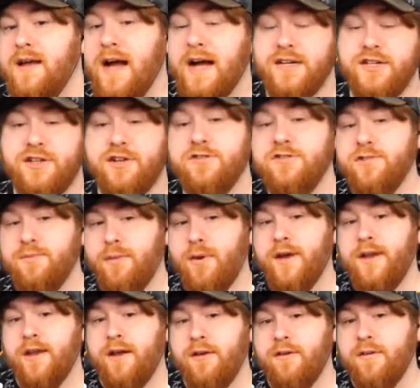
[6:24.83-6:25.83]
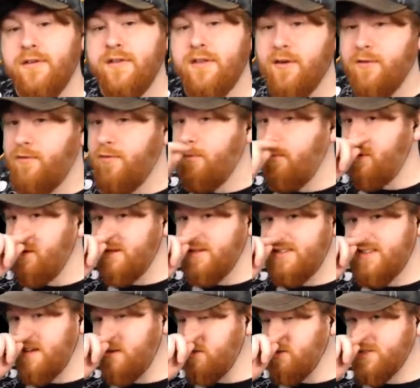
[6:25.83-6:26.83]
I should also point out that from what you're
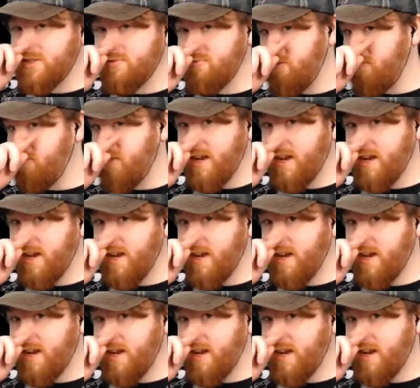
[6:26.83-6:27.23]
seeing on screen